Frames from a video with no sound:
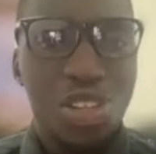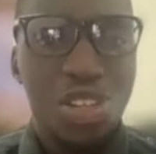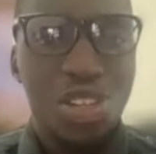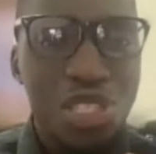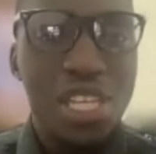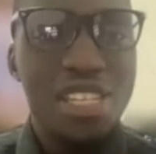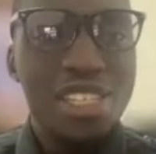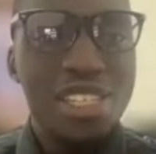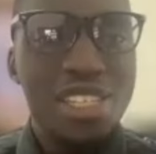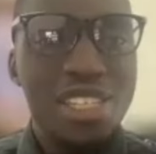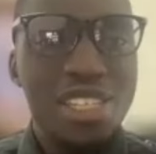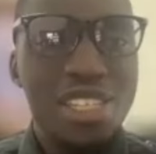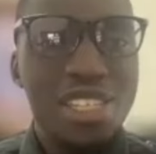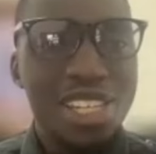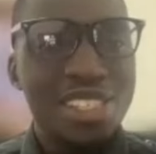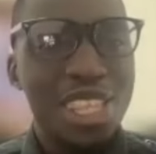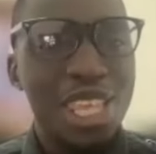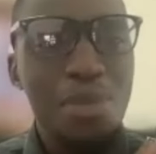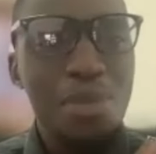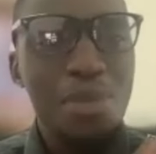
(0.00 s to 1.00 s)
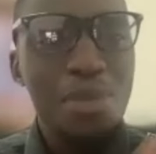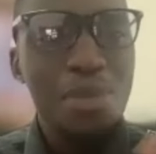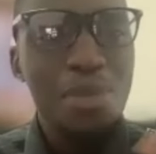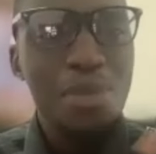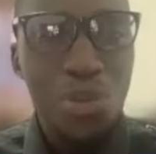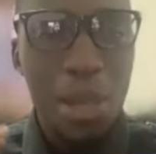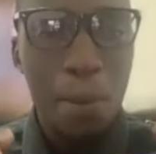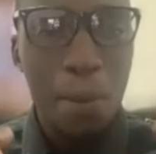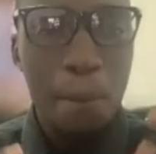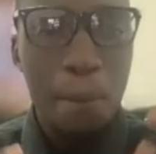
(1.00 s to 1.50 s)
is
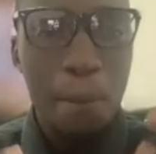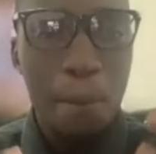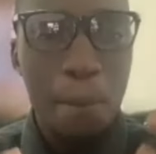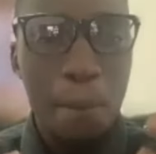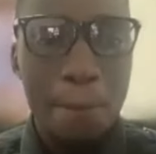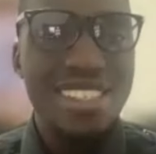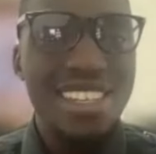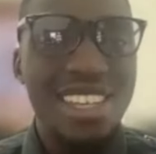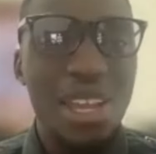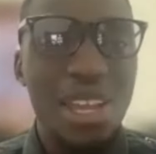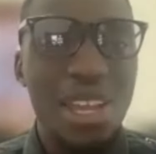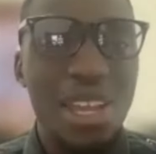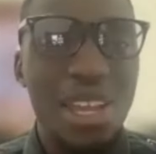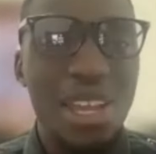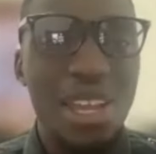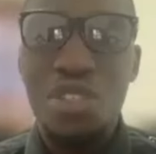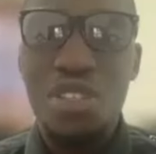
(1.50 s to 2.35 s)
the most amazing